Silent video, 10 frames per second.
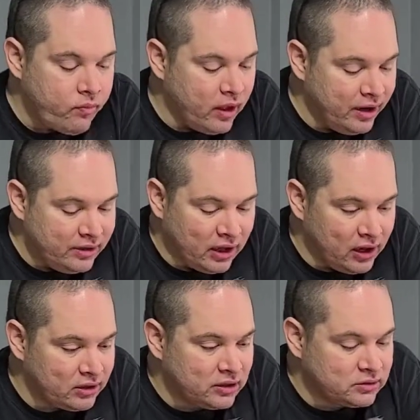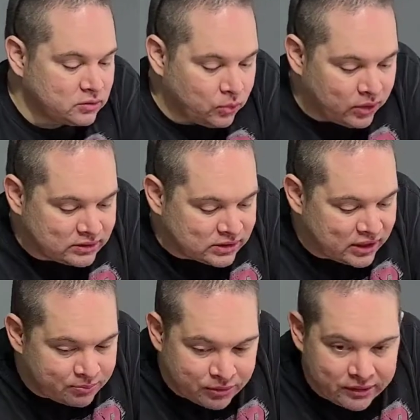eight dollars one
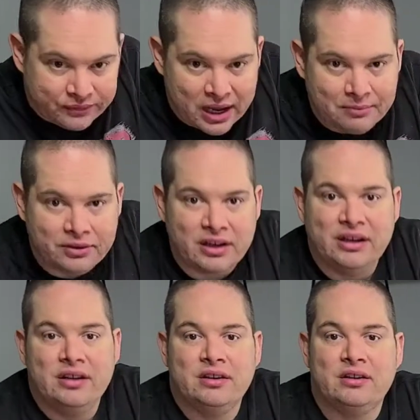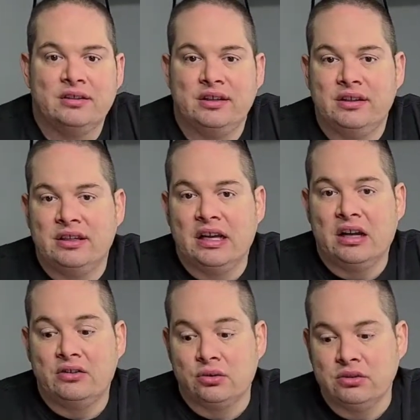cent prefabricated in and
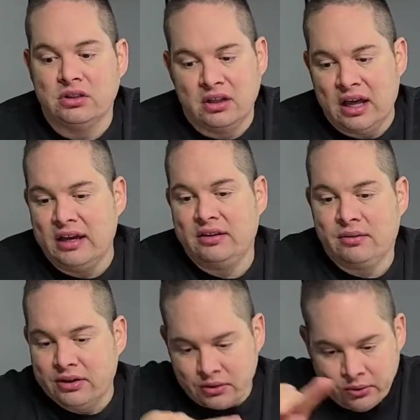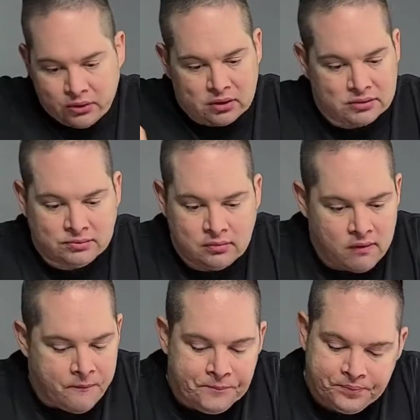out there was a line around the corner
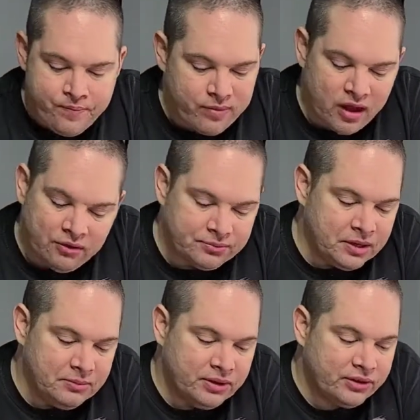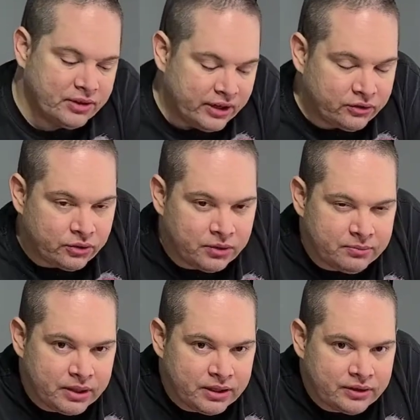i was maybe there 10 12
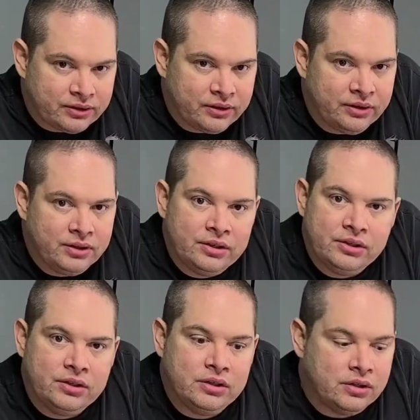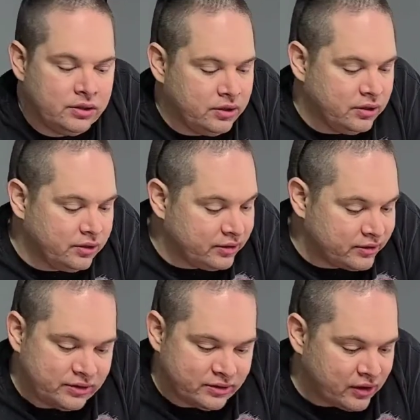minutes you know
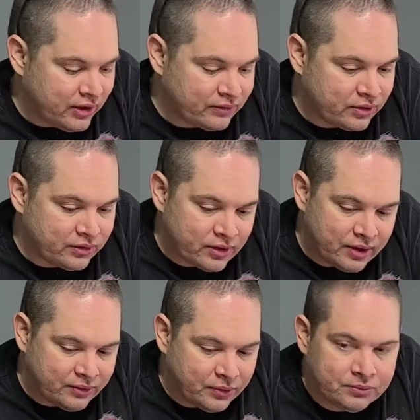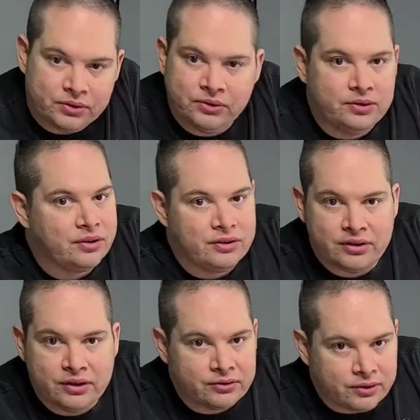this is after a drive home too another
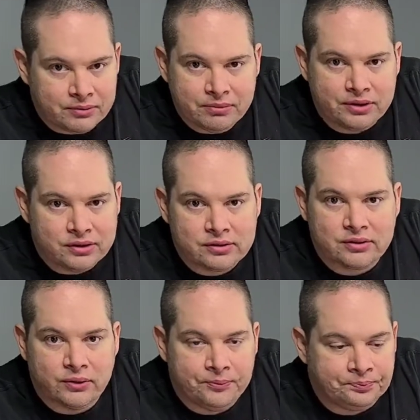10 12 minutes so